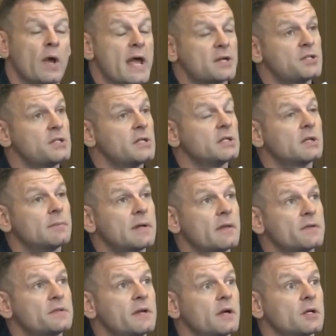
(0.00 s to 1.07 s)
We actually didn't come down
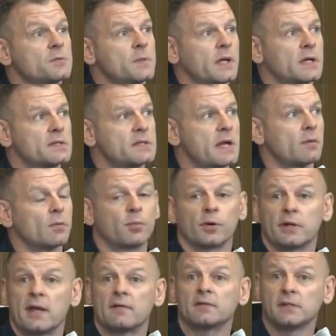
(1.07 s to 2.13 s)
the stairs because they were
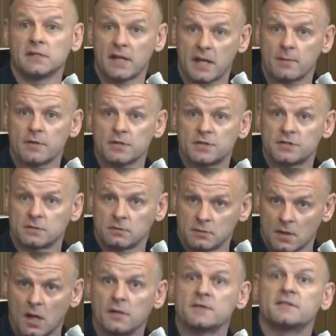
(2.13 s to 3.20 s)
pretty heavily damaged,
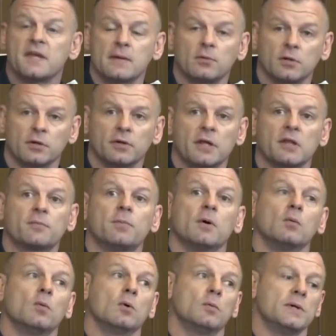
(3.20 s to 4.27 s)
okay. unstable underneath.
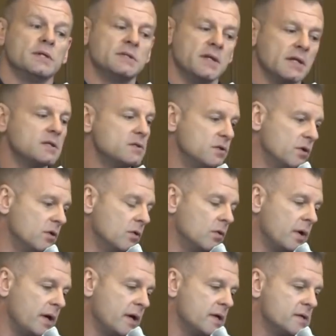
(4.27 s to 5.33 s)
But what we did
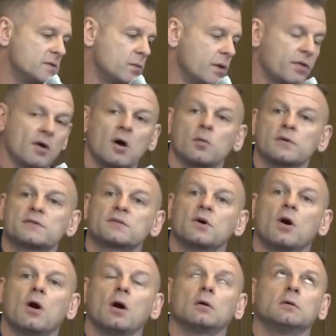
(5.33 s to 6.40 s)
do is we thought we
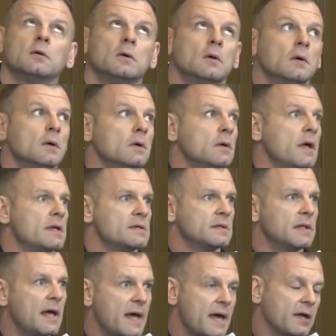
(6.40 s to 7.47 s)
saw his
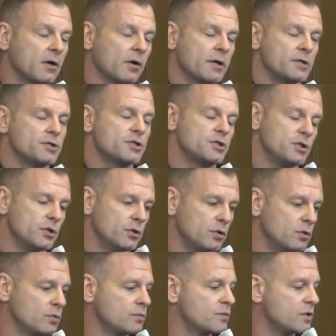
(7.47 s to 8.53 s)
leg or his
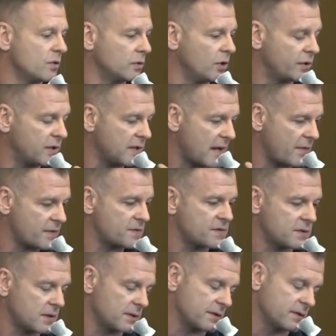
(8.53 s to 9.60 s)
shoe. So looking down
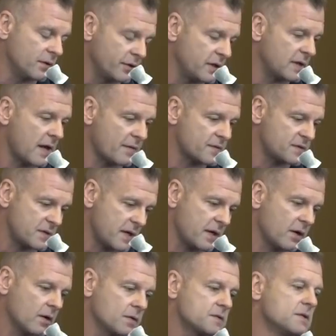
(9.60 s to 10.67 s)
the, looking down the
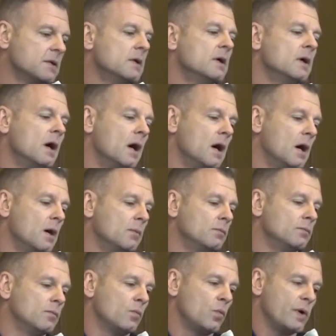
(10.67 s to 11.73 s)
stairs,
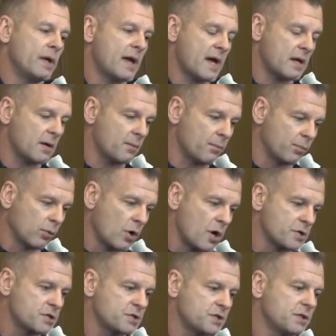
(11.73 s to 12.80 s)
um, we kind of
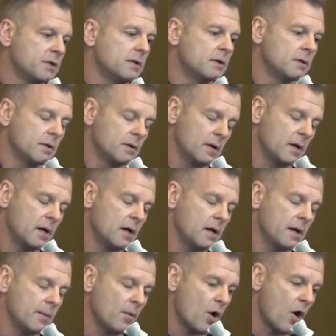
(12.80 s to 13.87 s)
brushed uh,
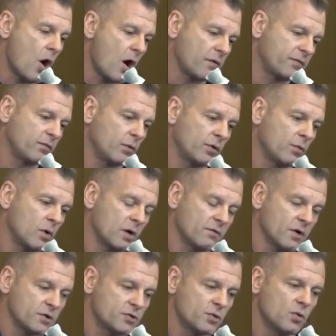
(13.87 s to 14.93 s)
him off with one
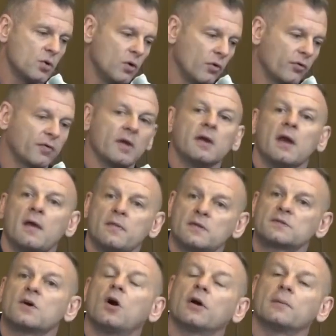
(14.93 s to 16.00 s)
of our tools and
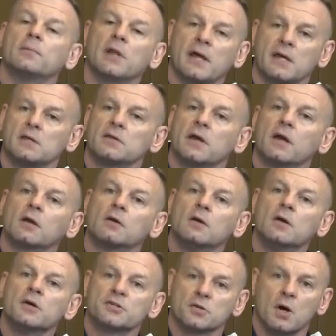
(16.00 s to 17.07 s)
then saw him laying there.
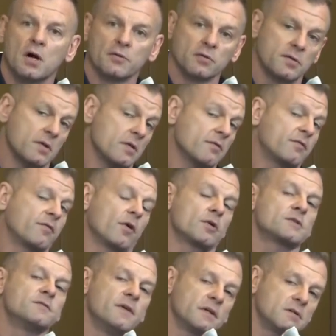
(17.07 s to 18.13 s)
So other than the
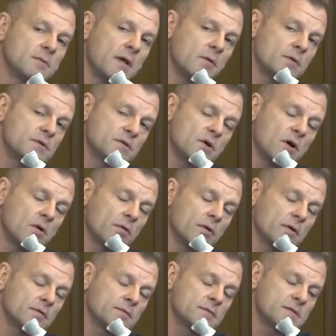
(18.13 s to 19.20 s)
first victim that we saw on
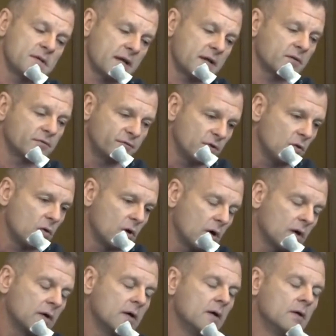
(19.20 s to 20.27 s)
the second
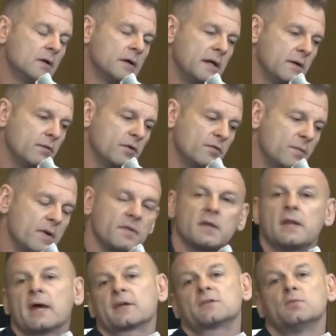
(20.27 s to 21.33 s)
floor, he would have been the
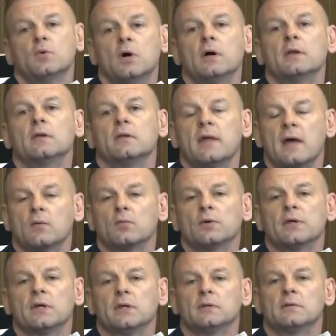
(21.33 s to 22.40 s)
next one that
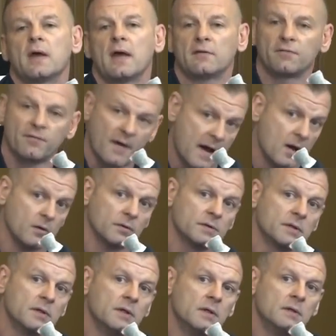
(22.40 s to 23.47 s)
we had found.
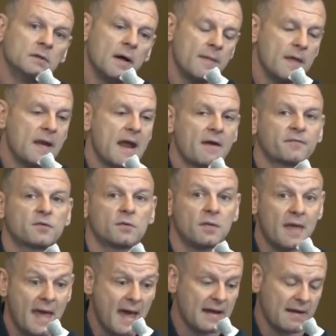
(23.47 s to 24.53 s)
And then after
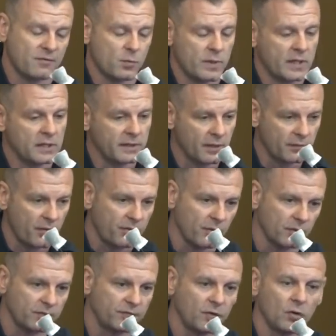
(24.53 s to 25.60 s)
that, after we cleared the third